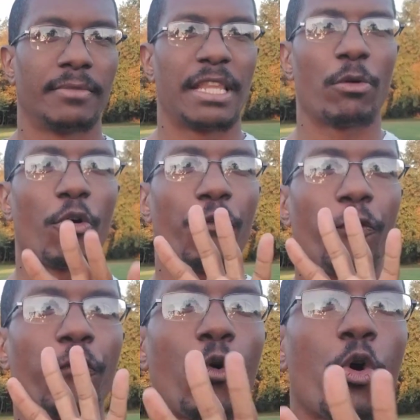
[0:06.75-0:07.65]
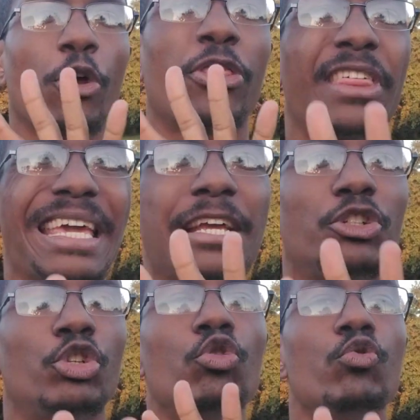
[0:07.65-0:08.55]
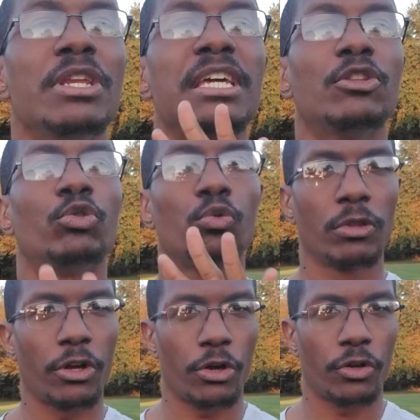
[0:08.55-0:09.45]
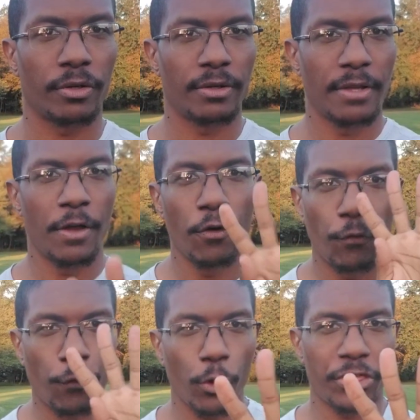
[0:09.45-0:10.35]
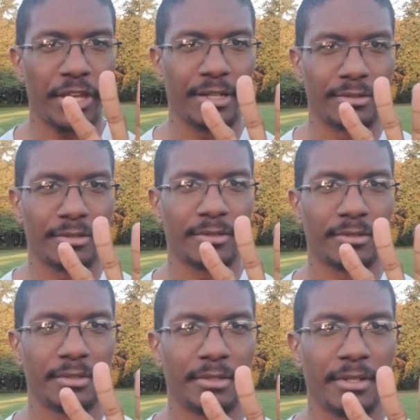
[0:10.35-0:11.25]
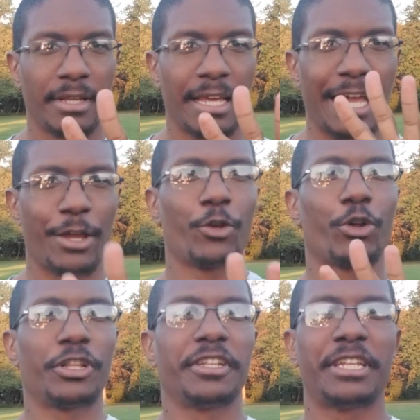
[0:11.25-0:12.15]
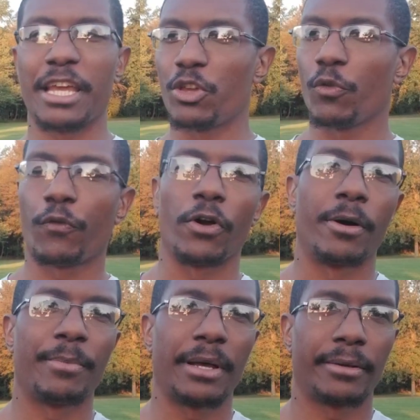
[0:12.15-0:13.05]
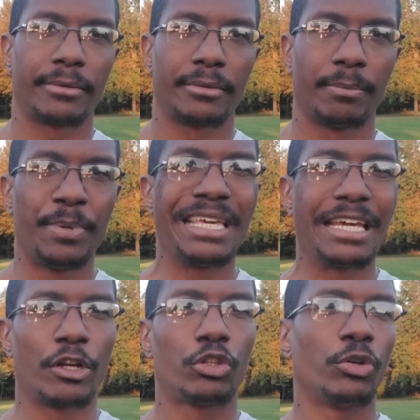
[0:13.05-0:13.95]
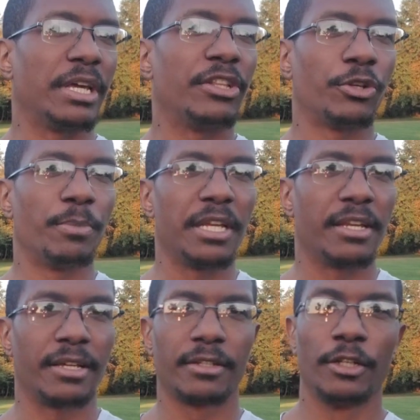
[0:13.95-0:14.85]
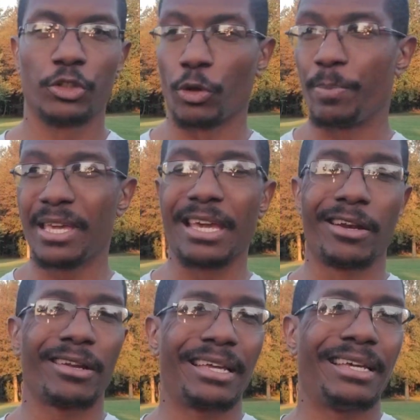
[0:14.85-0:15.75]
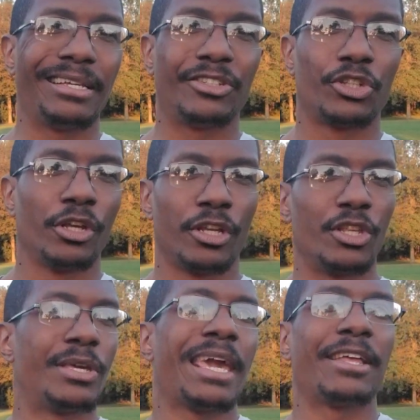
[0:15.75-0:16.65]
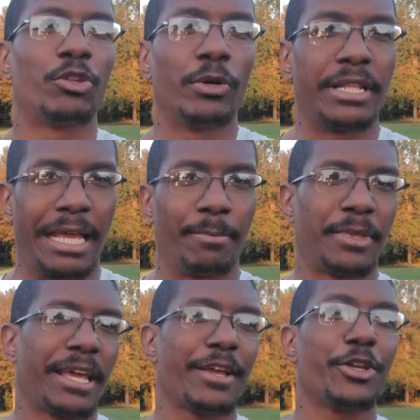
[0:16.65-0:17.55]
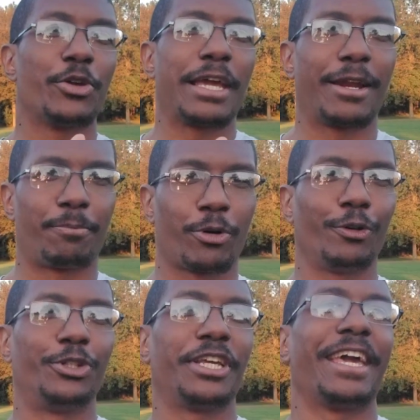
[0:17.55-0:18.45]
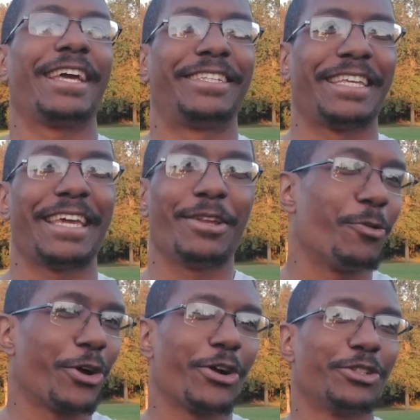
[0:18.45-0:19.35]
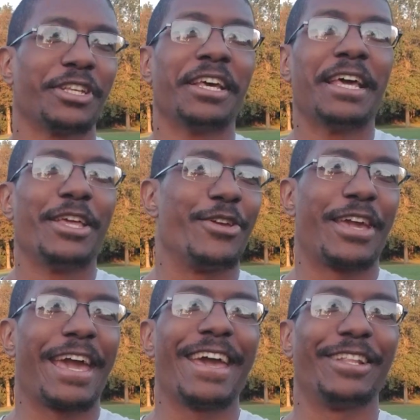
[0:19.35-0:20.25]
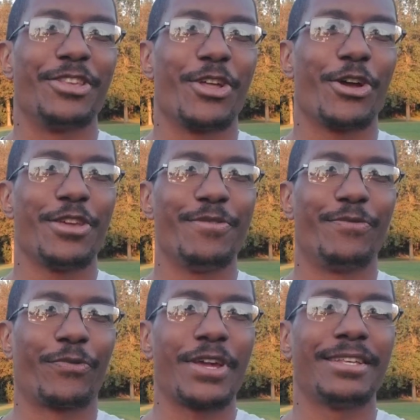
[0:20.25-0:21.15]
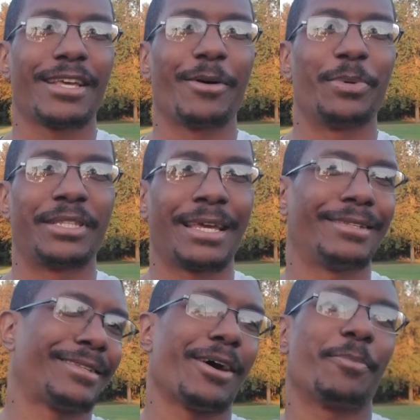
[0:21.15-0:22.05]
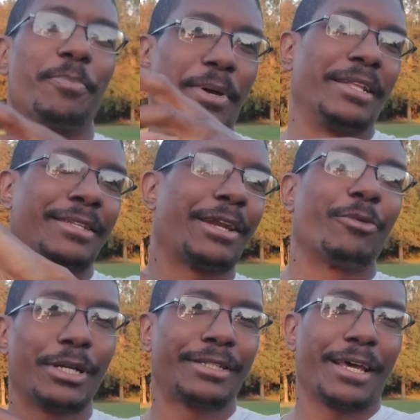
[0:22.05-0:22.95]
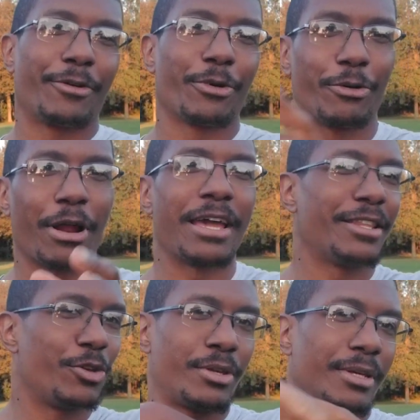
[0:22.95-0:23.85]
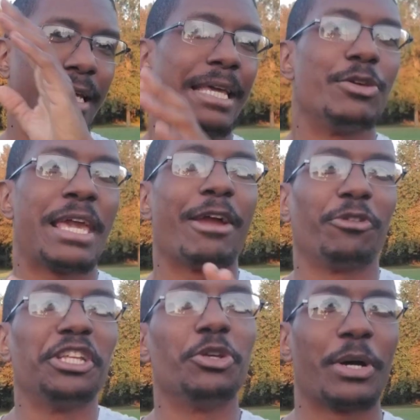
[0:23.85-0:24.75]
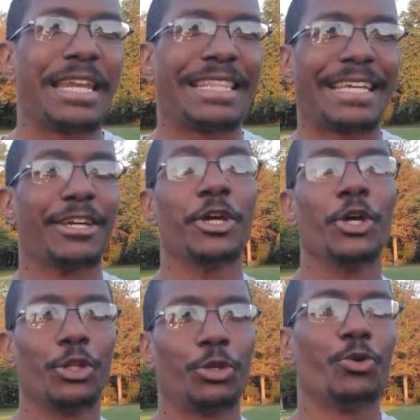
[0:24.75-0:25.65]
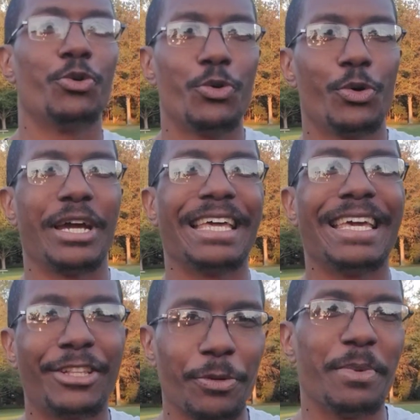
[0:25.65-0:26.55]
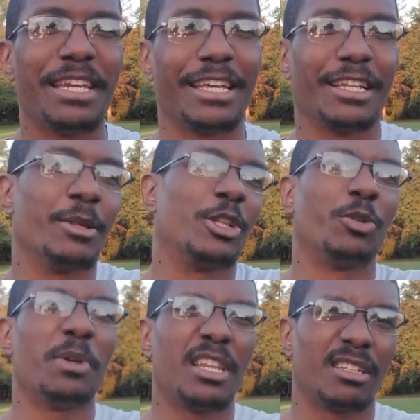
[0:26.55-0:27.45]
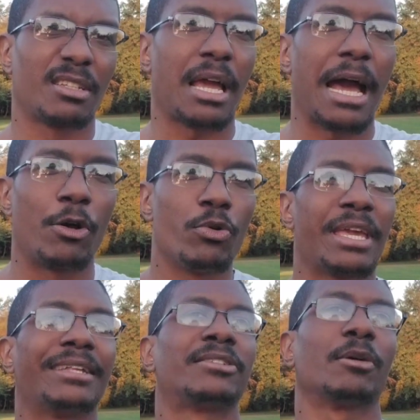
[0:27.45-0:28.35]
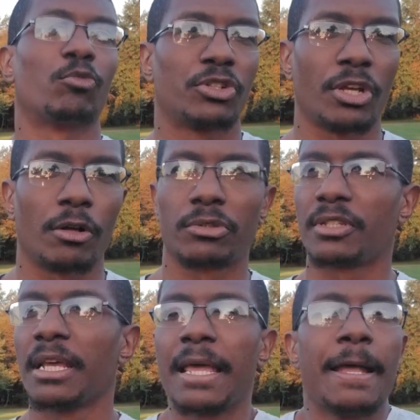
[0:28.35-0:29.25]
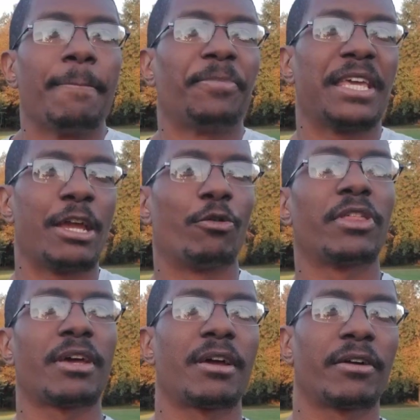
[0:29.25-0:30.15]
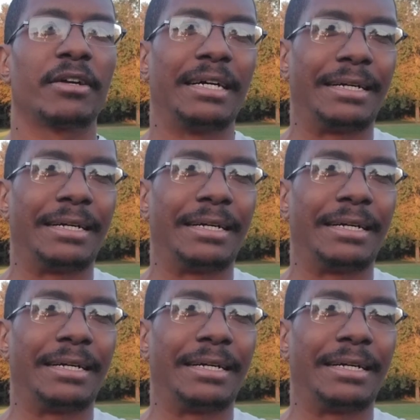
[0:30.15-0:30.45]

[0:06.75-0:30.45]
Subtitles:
There are four things you need to learn. Four things in order to take you from beginner to intermediate. So beginner is you can't do a damn thing, you can't approach, you can't say any words, you can't, you freeze up and tense up, etc., right? You can't really do anything to intermediate. The intermediate is a guy who gets some results here or there.